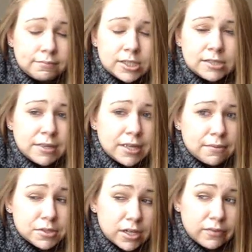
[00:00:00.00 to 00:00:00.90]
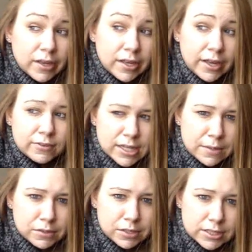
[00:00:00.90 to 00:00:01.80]
just me observing, I was
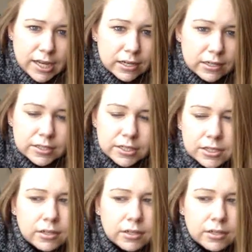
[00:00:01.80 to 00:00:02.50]
able to tell,